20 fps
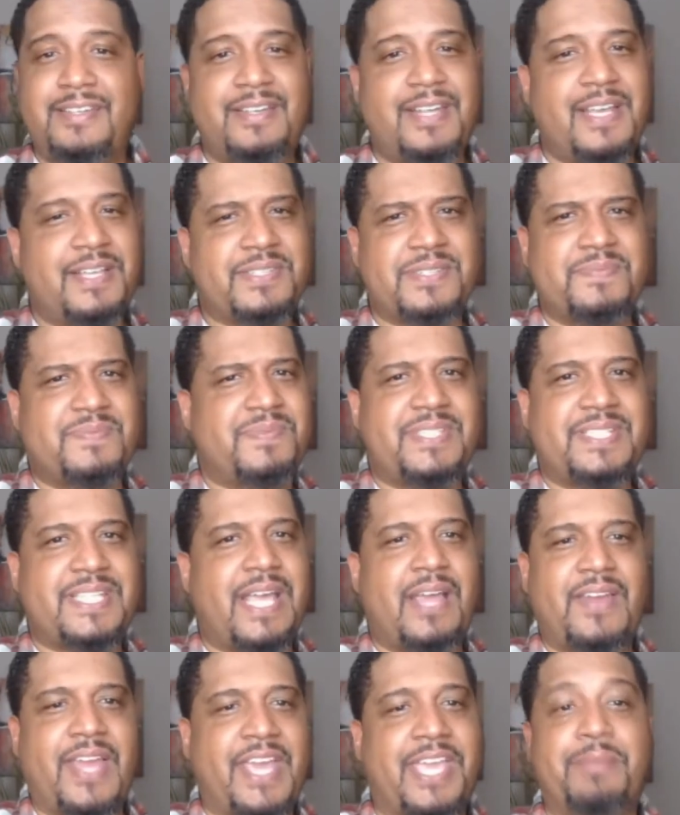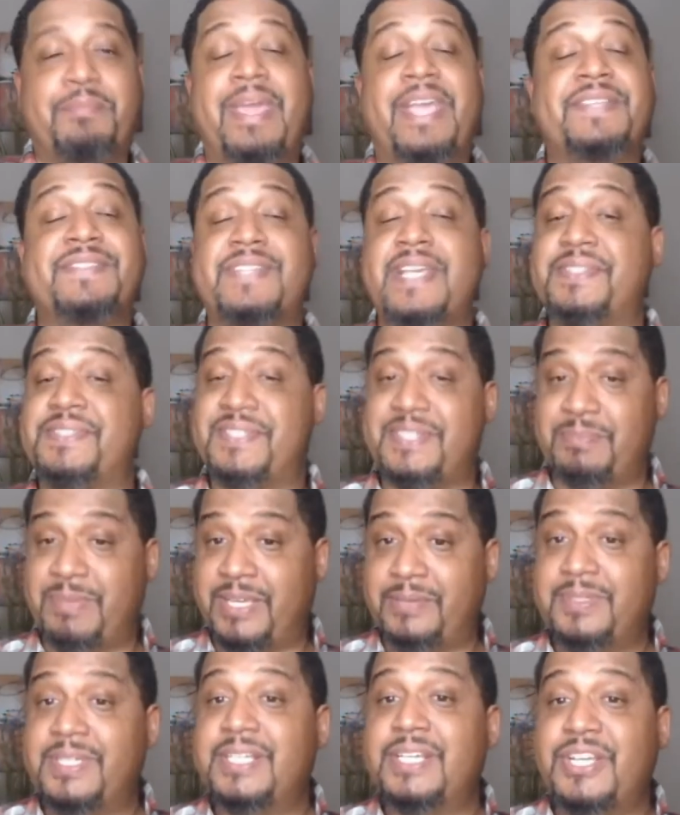doesn't sound like it makes sense to
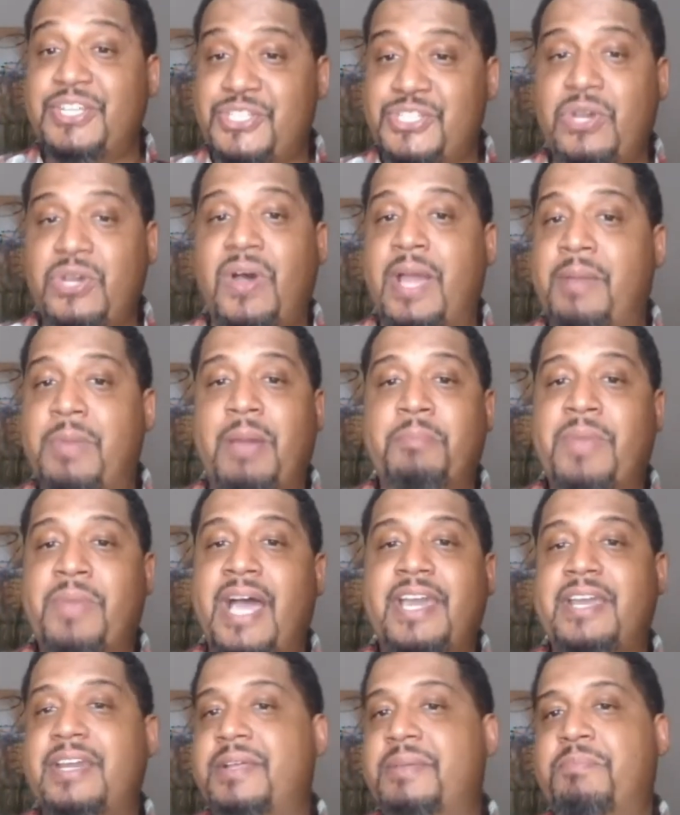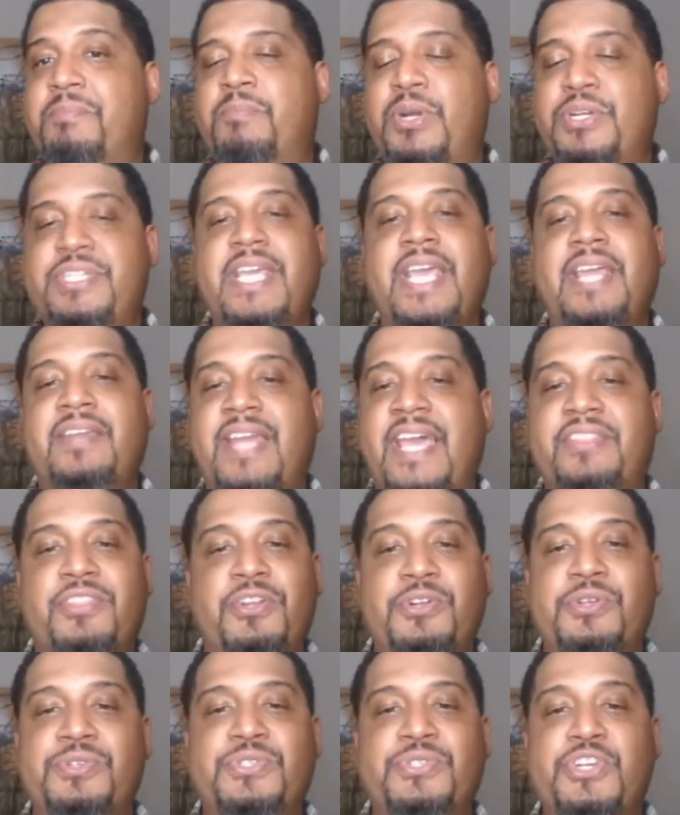me. So I'm, I'm not going to pretend like
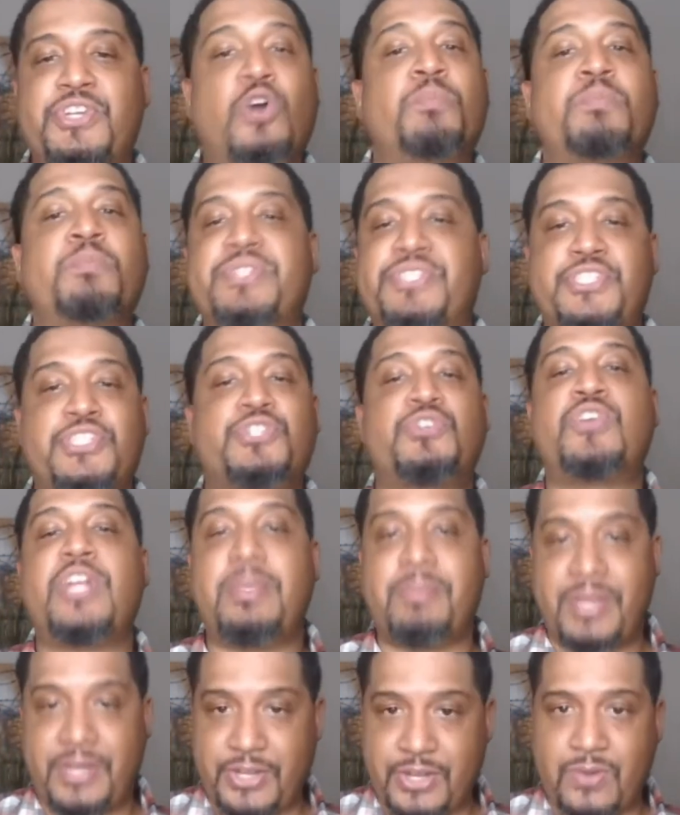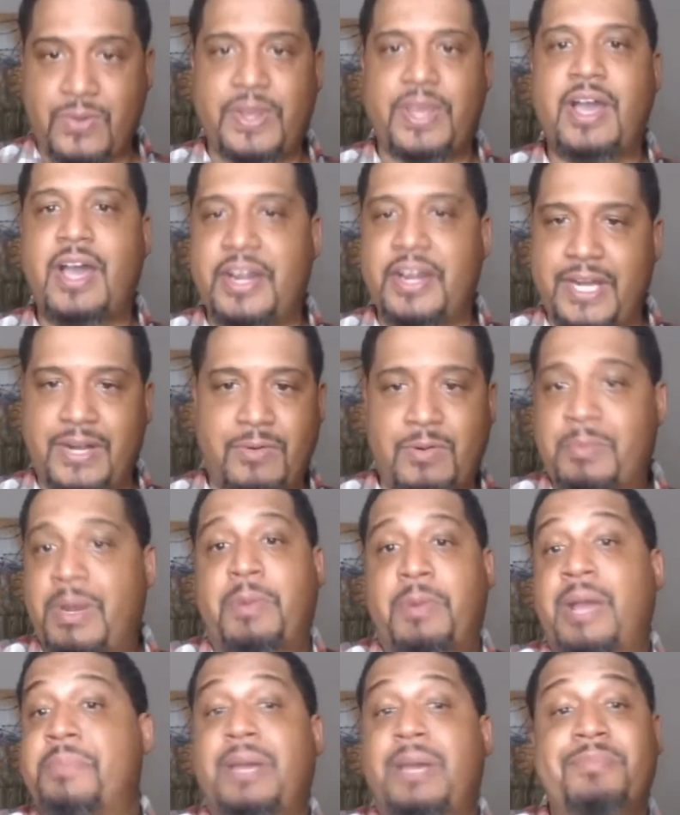there's no mistreatment going on here.
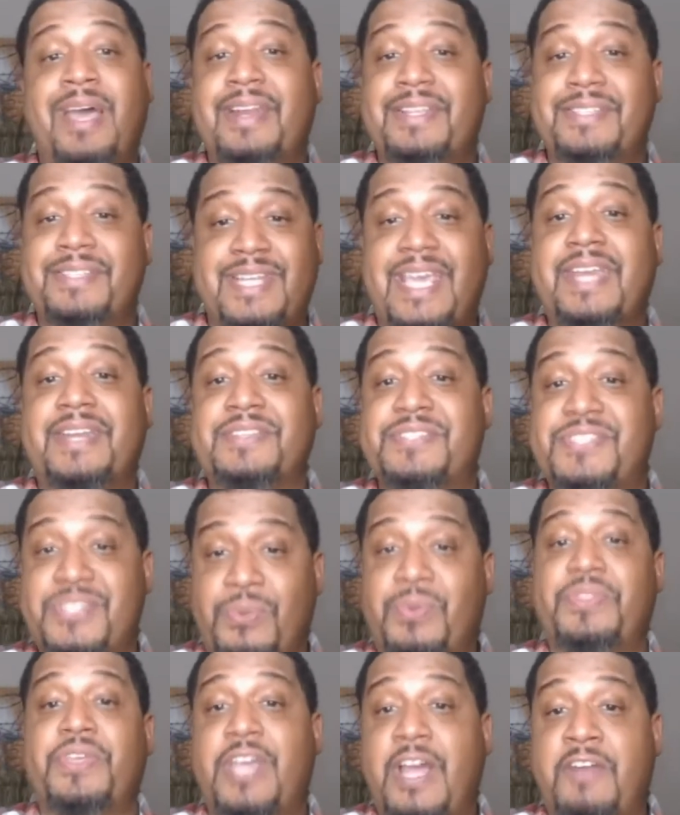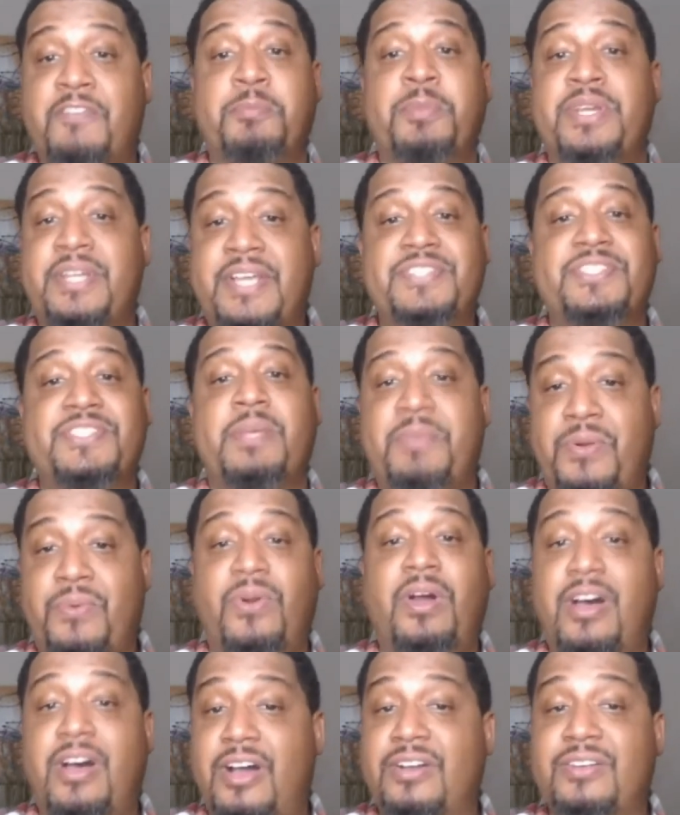Remember, I'm, I'm not a statist. So when the government does something
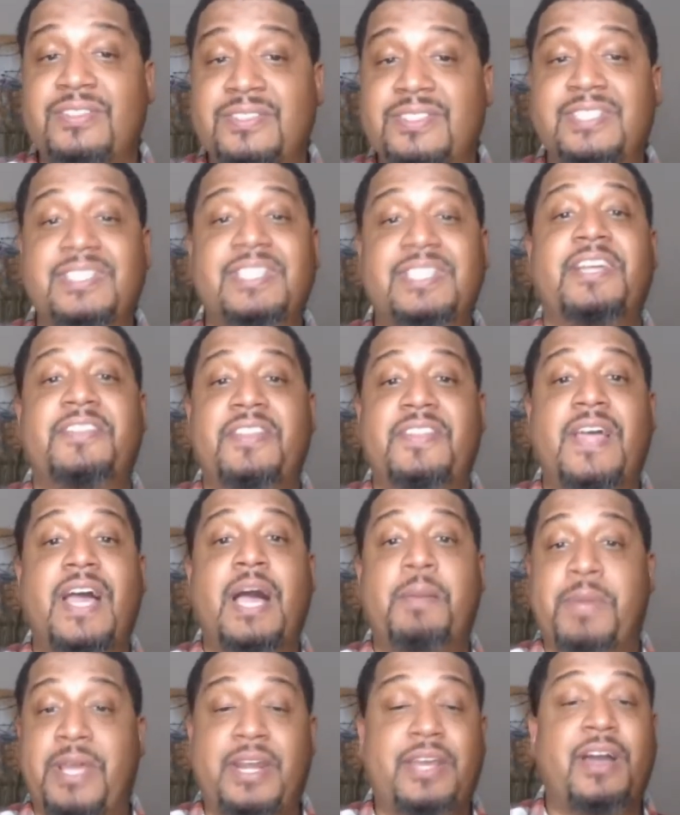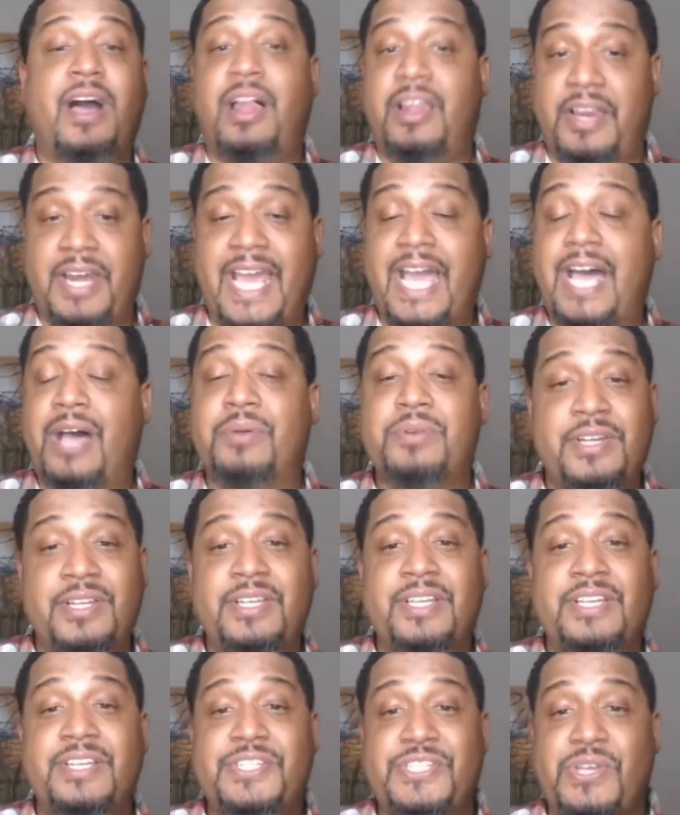wrong, I'm going to call it out.
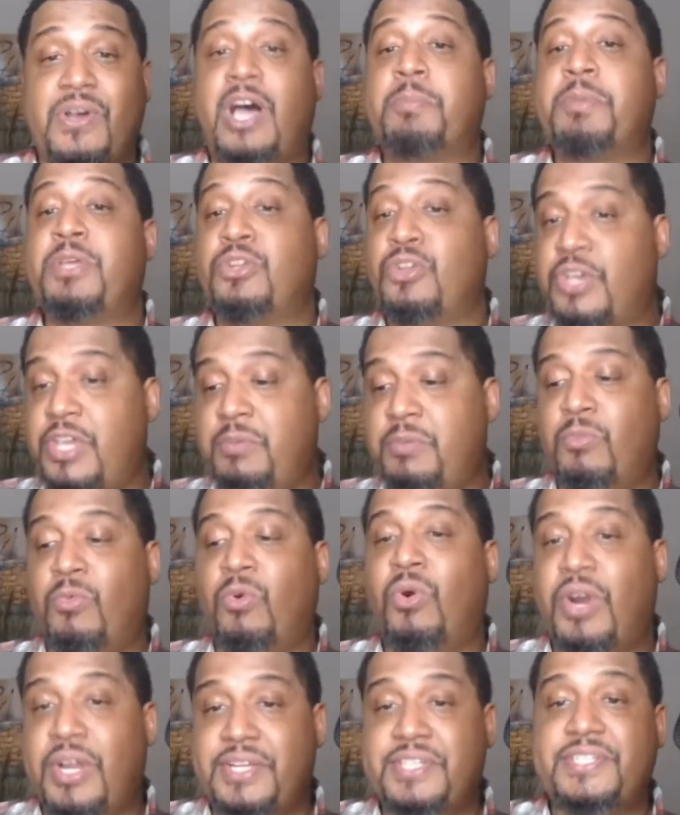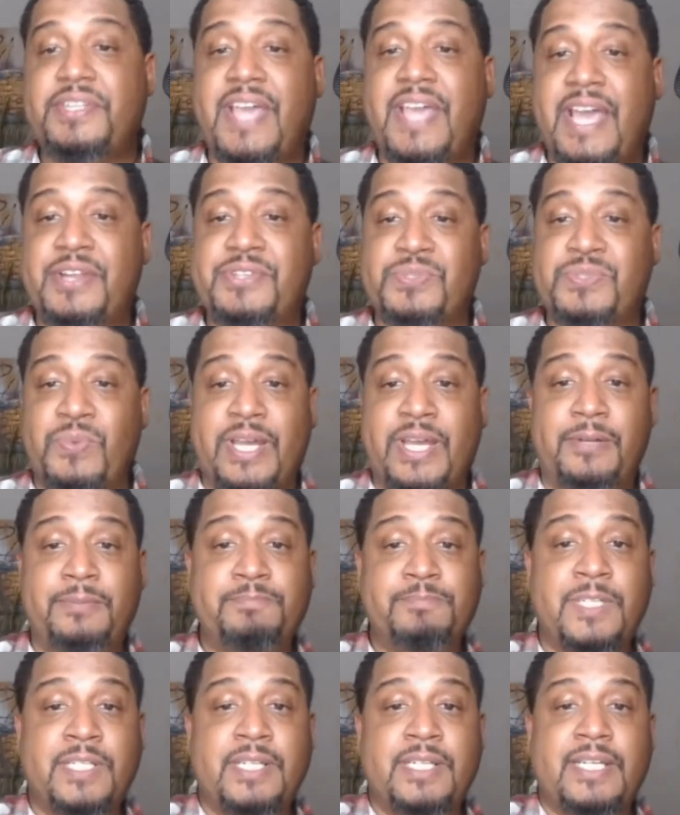So I'll be looking more into that as
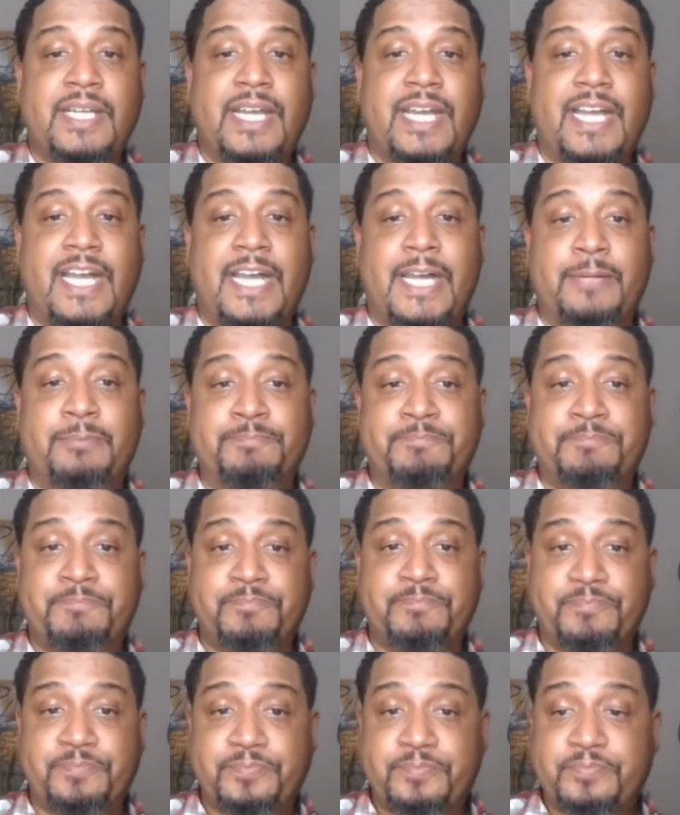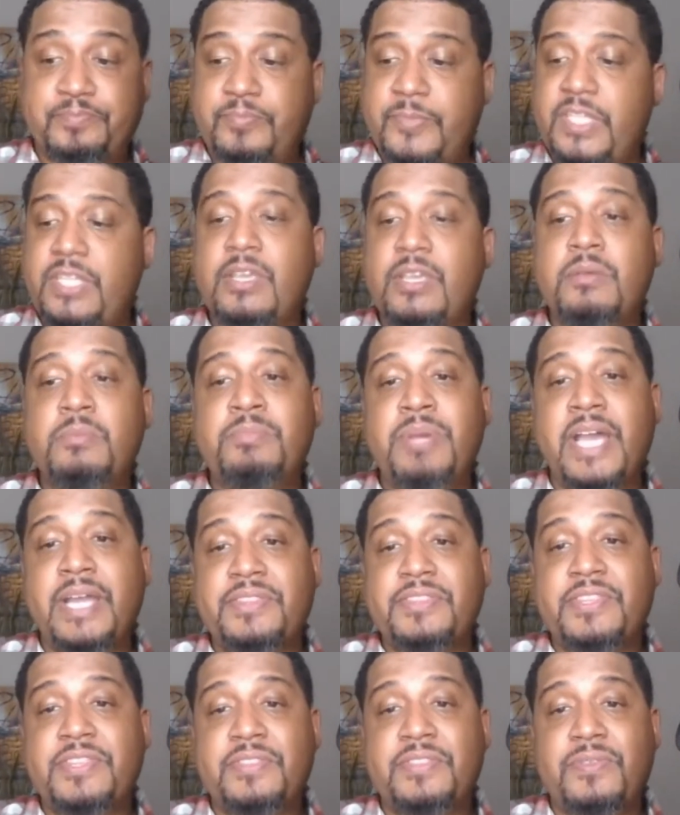well. Um,
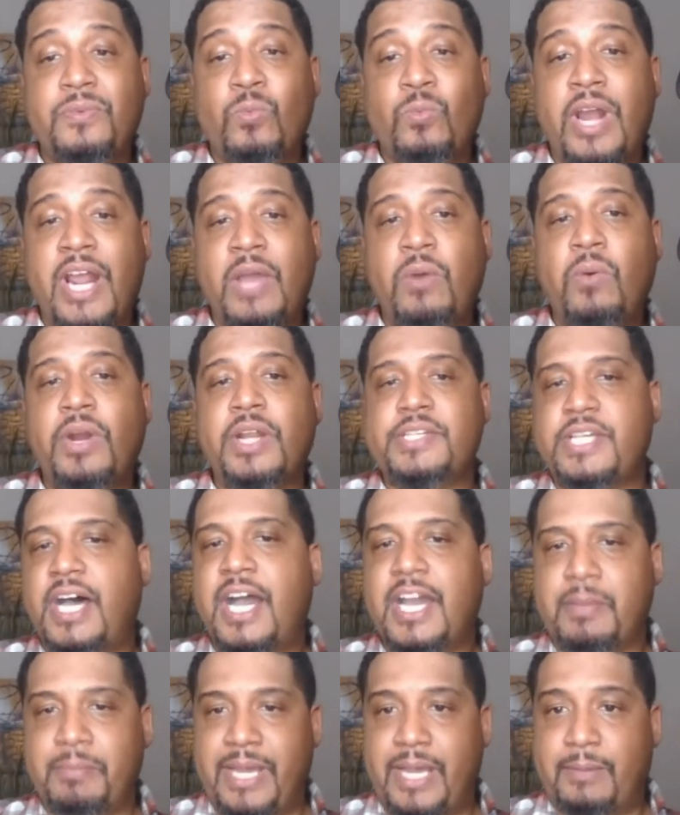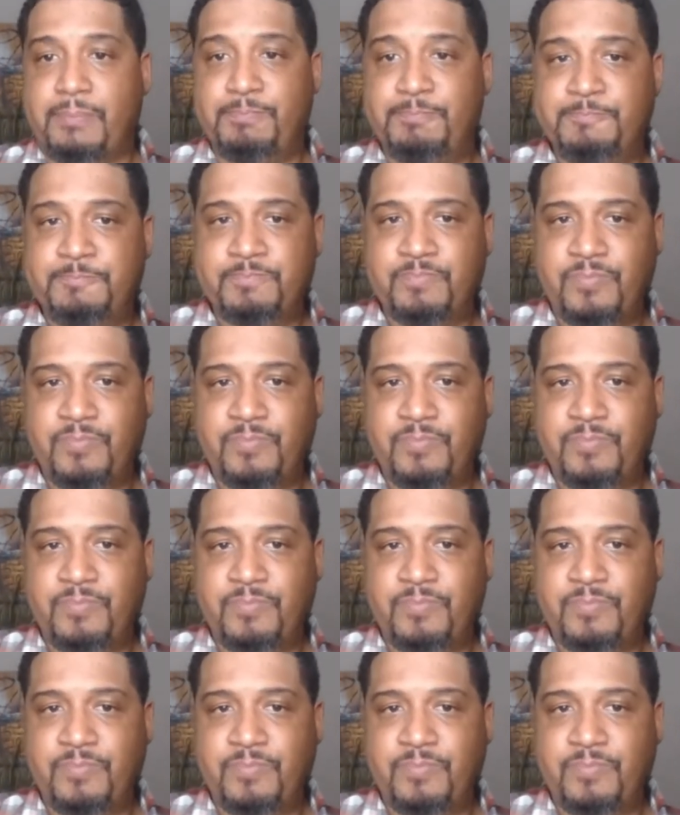but the, what I want to talk about